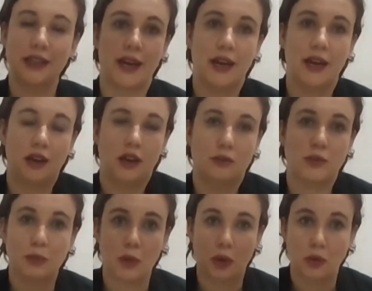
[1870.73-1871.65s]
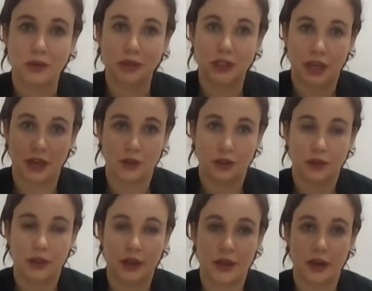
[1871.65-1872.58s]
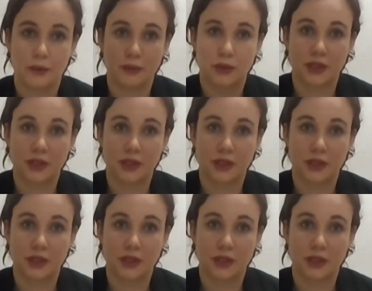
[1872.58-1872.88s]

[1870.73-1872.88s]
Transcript: that typical sterile